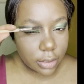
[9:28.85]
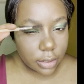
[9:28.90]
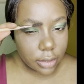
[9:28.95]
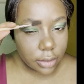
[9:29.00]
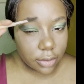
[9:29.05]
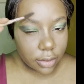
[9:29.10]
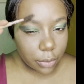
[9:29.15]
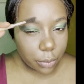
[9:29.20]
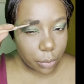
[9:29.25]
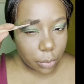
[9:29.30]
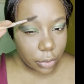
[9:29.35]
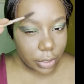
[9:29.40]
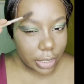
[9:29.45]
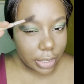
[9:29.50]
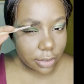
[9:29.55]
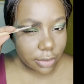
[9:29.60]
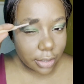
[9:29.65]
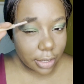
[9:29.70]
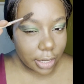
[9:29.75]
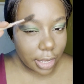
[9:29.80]
because I want
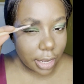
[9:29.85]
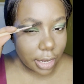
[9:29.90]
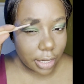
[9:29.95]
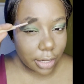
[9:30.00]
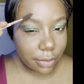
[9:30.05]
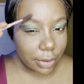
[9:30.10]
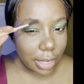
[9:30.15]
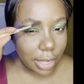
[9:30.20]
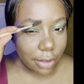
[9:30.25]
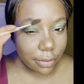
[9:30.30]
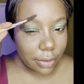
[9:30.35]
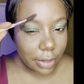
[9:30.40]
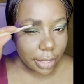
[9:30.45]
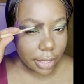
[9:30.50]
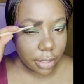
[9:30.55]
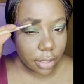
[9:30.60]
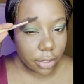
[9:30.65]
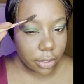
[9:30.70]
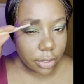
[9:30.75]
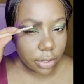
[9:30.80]
it to kind of have like